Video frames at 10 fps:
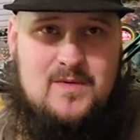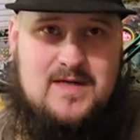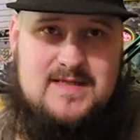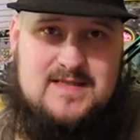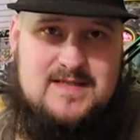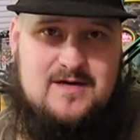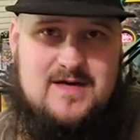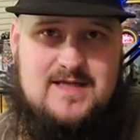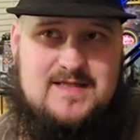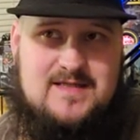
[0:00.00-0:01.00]
We did 600
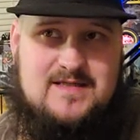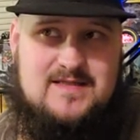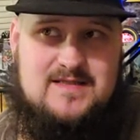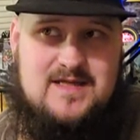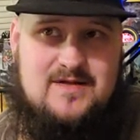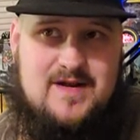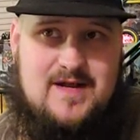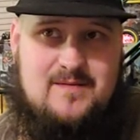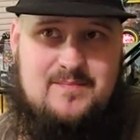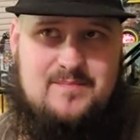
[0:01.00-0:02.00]
net sales the other
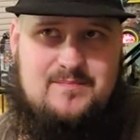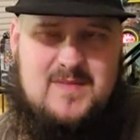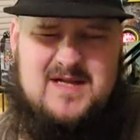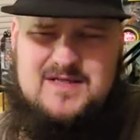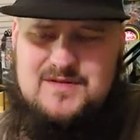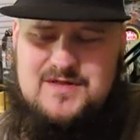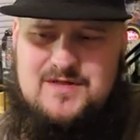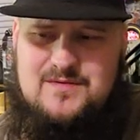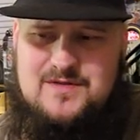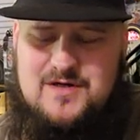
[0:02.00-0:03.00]
day on MetaZoo
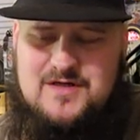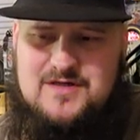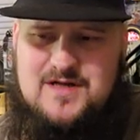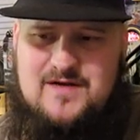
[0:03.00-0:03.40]
too, strangely